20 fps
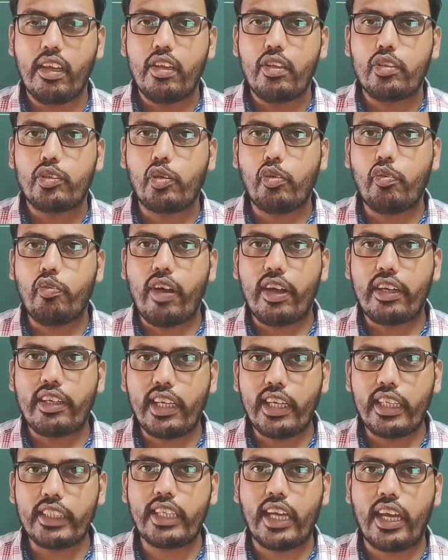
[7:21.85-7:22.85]
So what
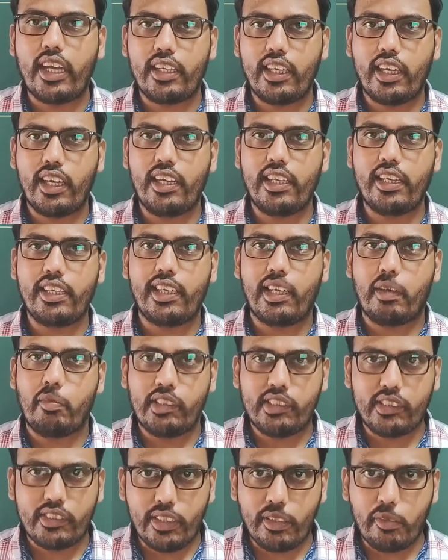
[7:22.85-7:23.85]
is organic
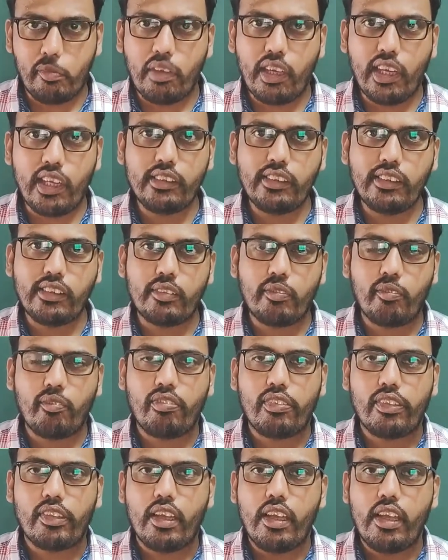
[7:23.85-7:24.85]
chemistry means?
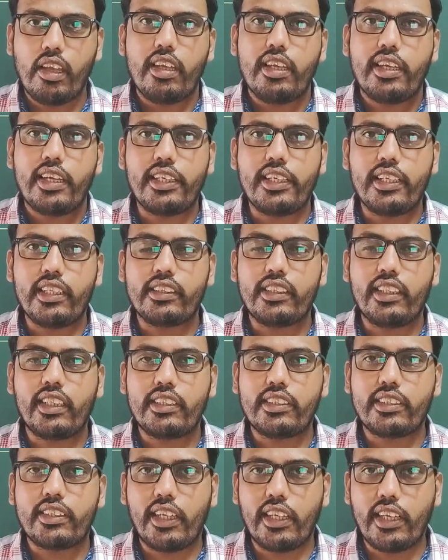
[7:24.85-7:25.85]
It is the
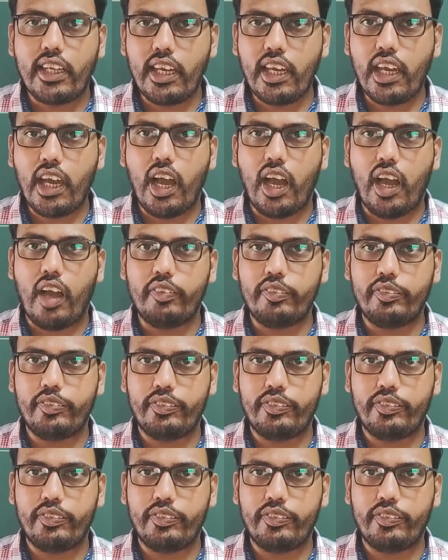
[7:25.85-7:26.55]
study of